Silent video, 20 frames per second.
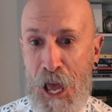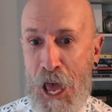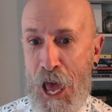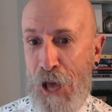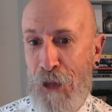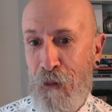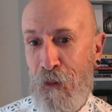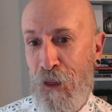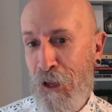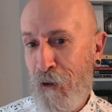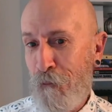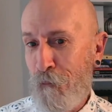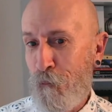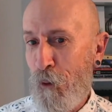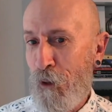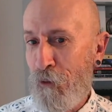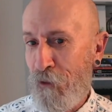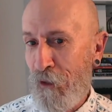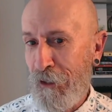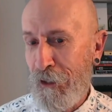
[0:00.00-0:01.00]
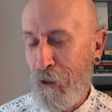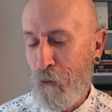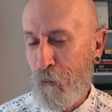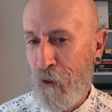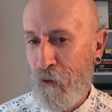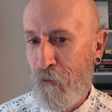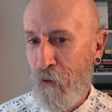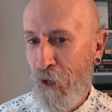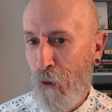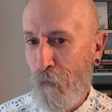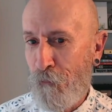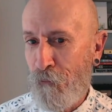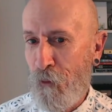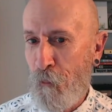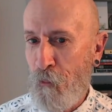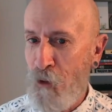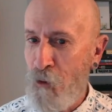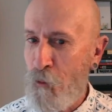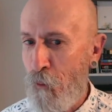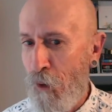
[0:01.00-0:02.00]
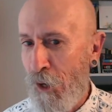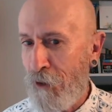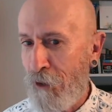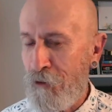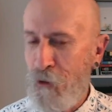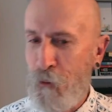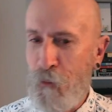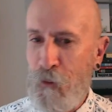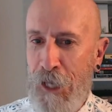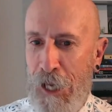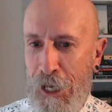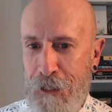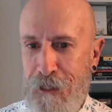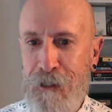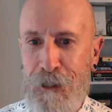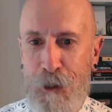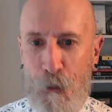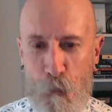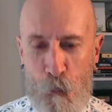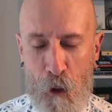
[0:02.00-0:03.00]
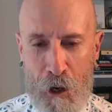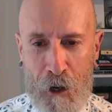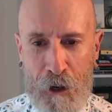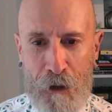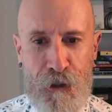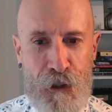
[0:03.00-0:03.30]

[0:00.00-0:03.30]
And then with a little bit of help from you, well, you get somewhere.